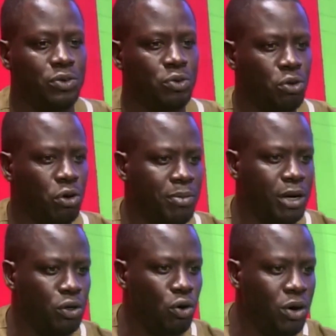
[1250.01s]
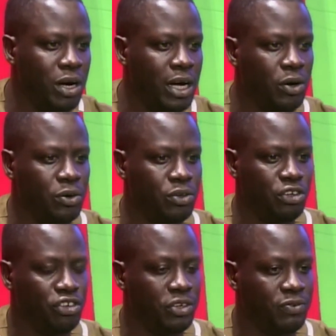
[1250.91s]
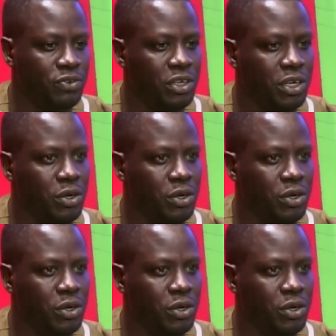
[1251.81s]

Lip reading: you talk about hunger on the chiefs.